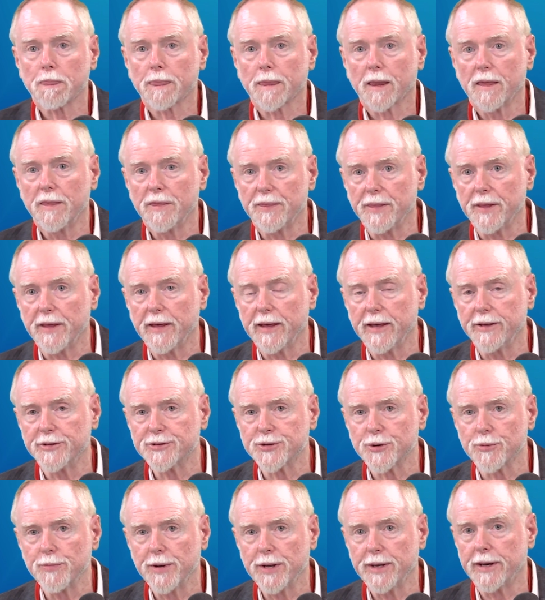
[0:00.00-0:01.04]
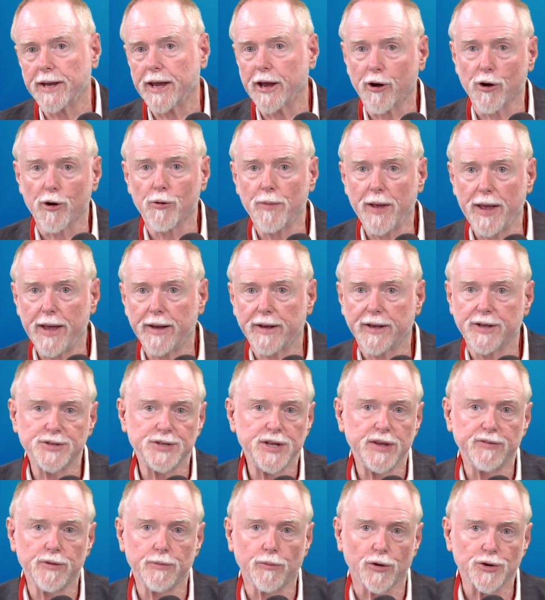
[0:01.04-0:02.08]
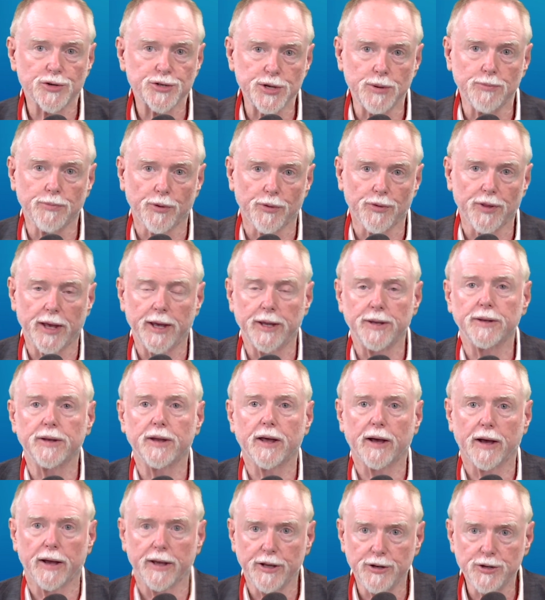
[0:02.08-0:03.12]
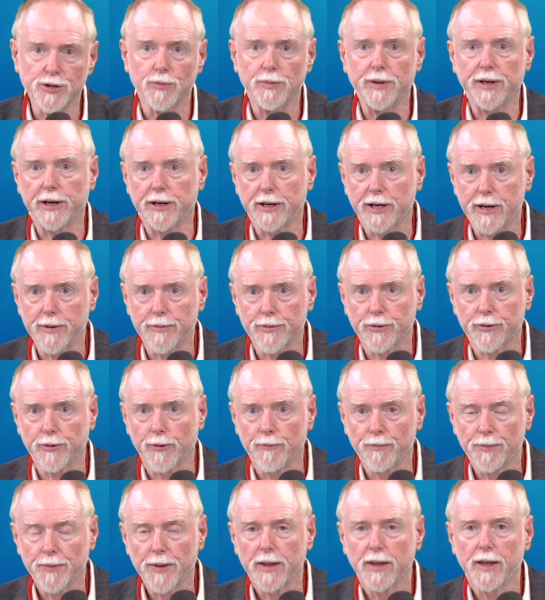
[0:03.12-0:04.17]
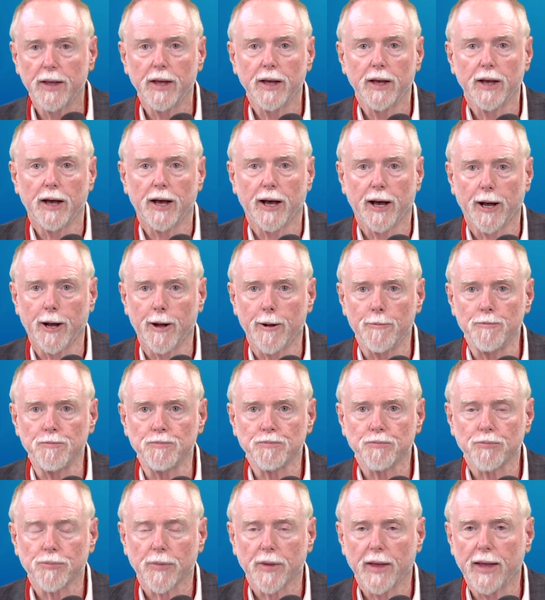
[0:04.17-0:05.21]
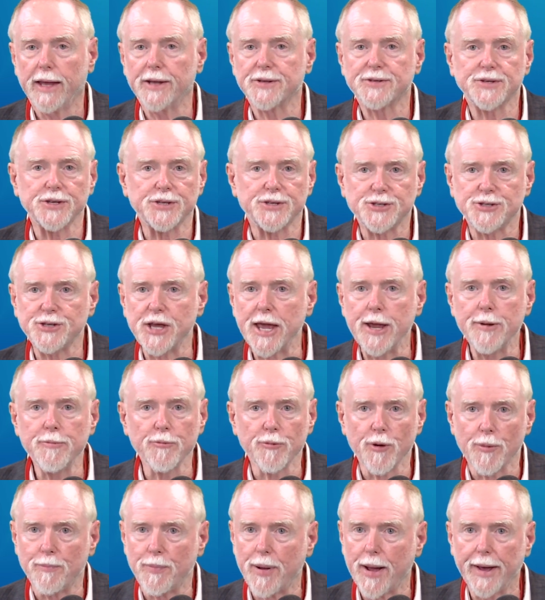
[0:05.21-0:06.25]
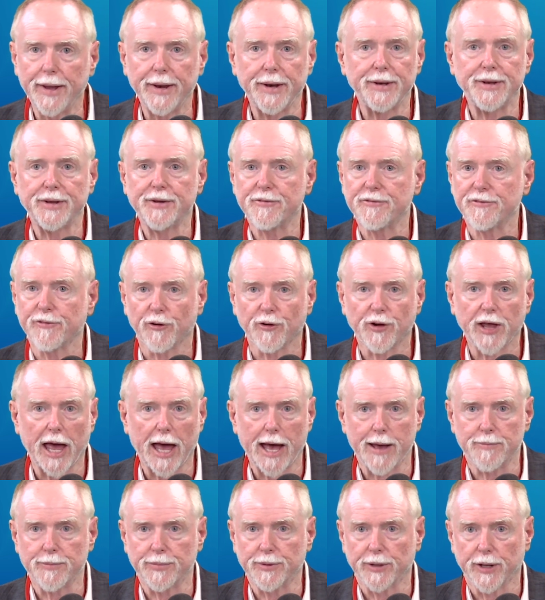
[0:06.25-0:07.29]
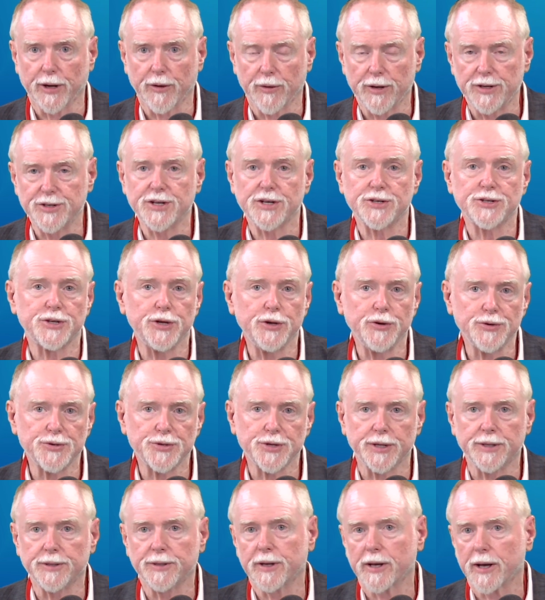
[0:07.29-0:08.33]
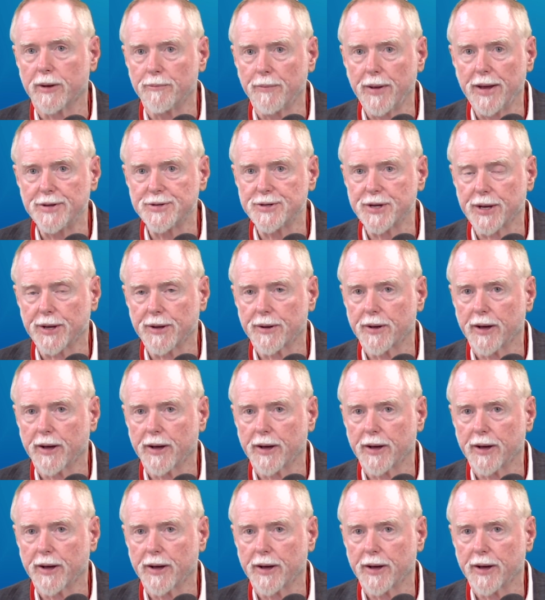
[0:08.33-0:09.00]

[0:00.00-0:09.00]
The intermediate Aramaic is even more simple than intermediate Hebrew. It's the same repetitive vocabulary, just used in amazing